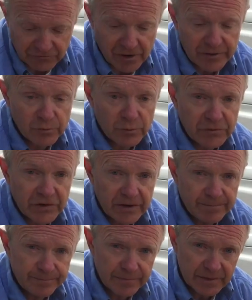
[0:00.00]
grey water,
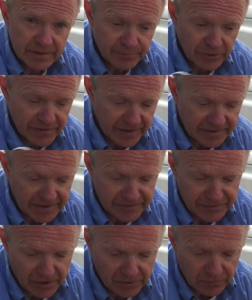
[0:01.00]
you put that
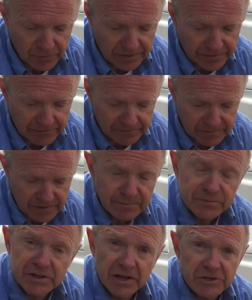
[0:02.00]
down the hole at the
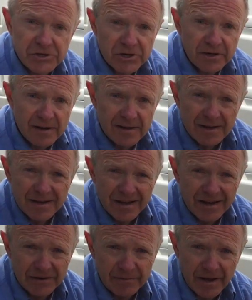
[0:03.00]
dump station
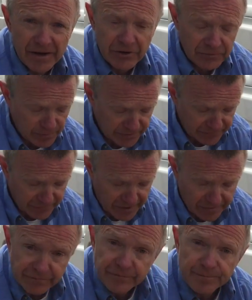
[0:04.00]
and open the
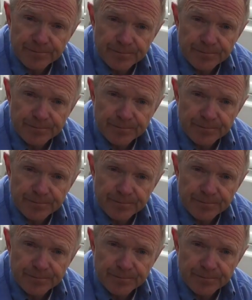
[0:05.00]
valve.